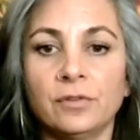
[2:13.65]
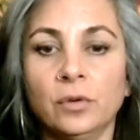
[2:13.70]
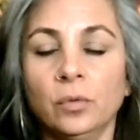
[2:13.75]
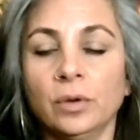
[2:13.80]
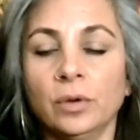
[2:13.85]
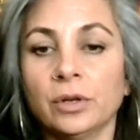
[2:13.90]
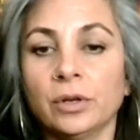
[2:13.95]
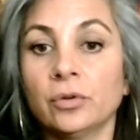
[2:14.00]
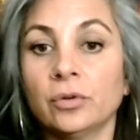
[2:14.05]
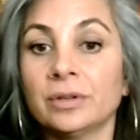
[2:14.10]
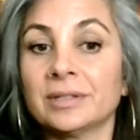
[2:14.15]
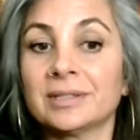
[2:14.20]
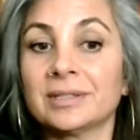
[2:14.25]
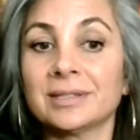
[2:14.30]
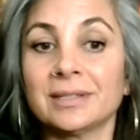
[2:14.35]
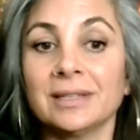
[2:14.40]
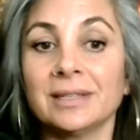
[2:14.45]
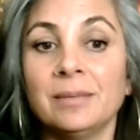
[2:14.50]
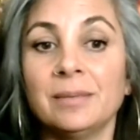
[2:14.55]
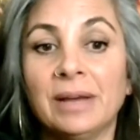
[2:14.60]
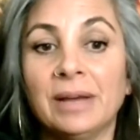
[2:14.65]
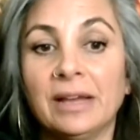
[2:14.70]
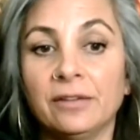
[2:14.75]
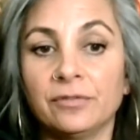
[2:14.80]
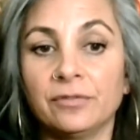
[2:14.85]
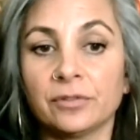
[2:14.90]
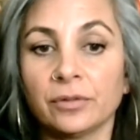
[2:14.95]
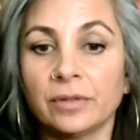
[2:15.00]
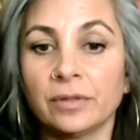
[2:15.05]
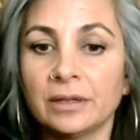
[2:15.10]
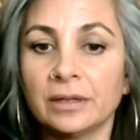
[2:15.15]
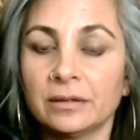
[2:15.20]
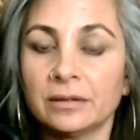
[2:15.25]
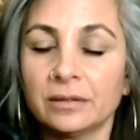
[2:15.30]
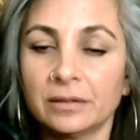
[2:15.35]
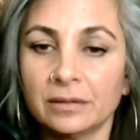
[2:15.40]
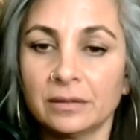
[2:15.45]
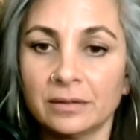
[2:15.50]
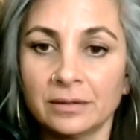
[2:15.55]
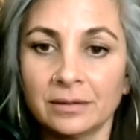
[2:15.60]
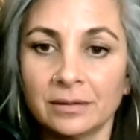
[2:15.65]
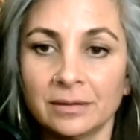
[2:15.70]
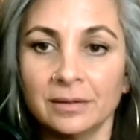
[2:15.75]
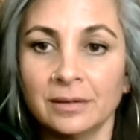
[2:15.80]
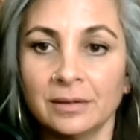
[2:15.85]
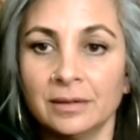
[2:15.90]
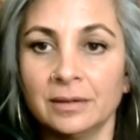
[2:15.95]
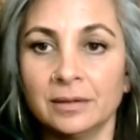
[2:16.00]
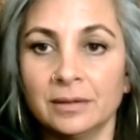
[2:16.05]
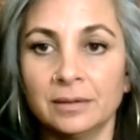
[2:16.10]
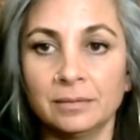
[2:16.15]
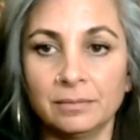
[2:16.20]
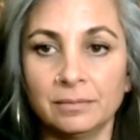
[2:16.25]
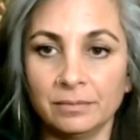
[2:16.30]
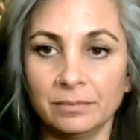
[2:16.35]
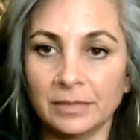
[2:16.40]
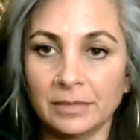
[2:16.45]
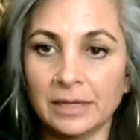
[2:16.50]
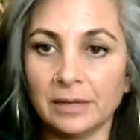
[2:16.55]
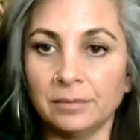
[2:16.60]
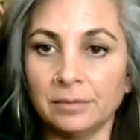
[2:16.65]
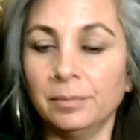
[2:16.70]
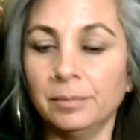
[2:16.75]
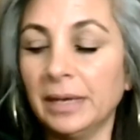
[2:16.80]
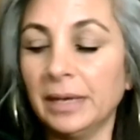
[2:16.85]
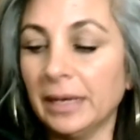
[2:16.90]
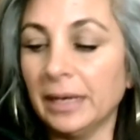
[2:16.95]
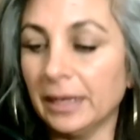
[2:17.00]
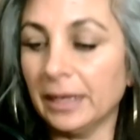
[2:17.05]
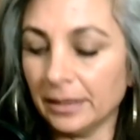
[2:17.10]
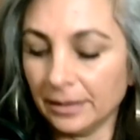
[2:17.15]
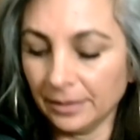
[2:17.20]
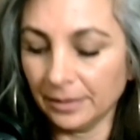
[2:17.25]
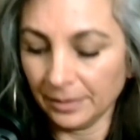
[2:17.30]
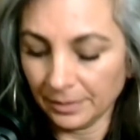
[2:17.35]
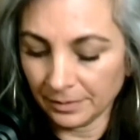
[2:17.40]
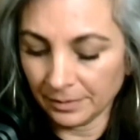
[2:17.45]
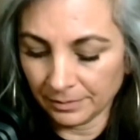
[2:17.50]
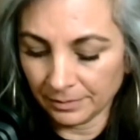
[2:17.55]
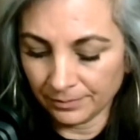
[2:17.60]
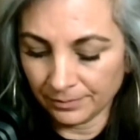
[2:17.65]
you want to go to sleep after this, get in bed,